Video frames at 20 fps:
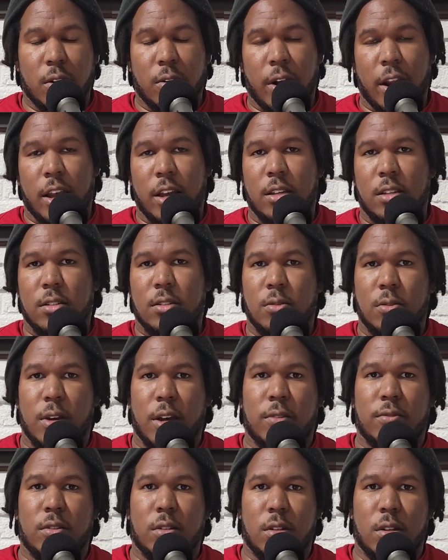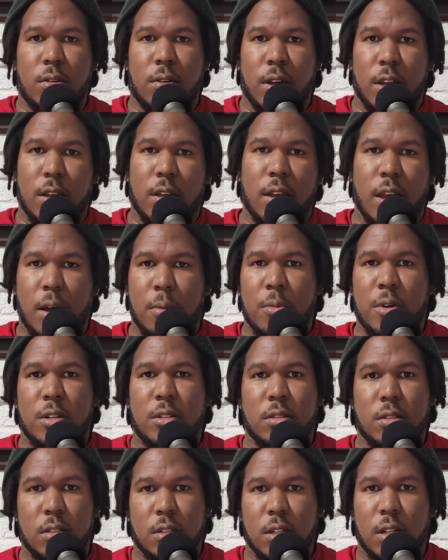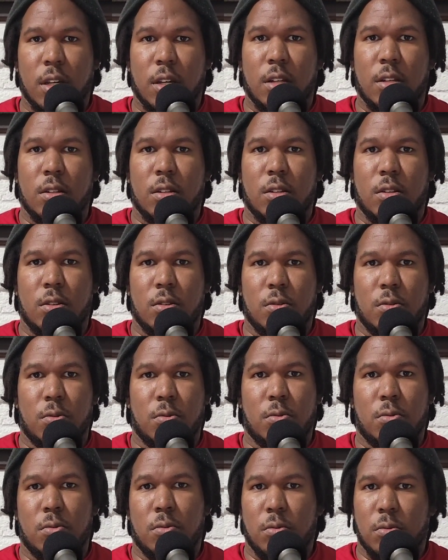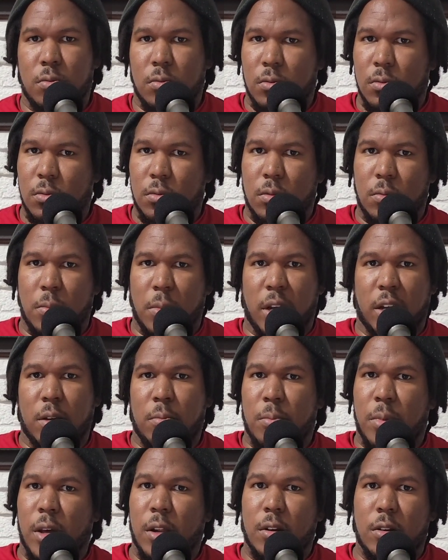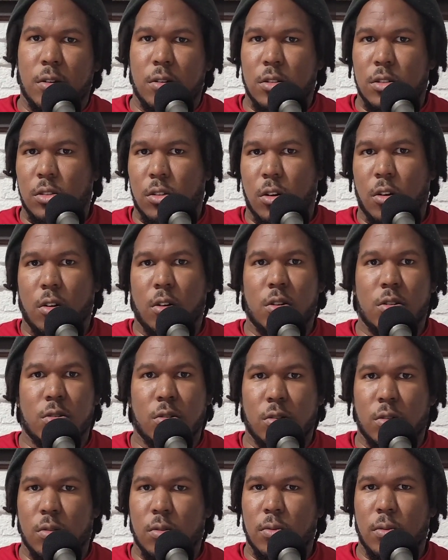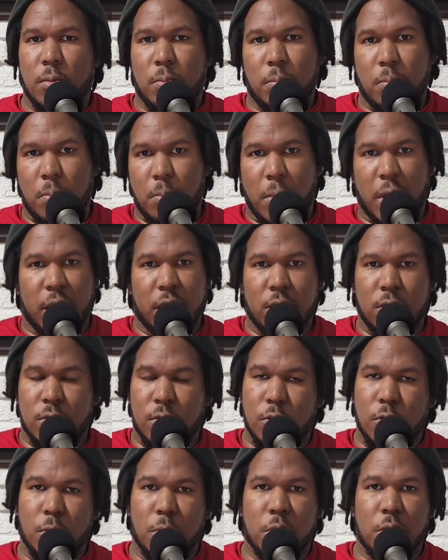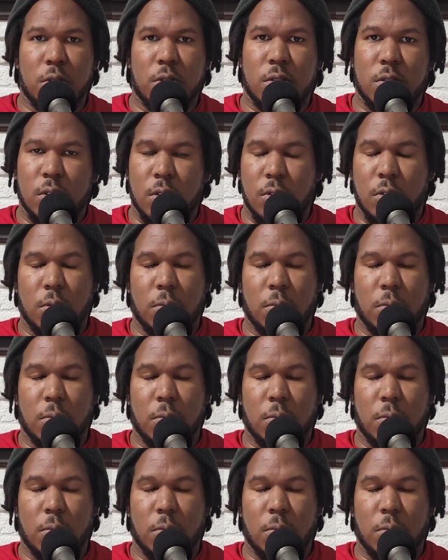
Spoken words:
grass, you have to know, hey, how much do my competitors charge, or my customers,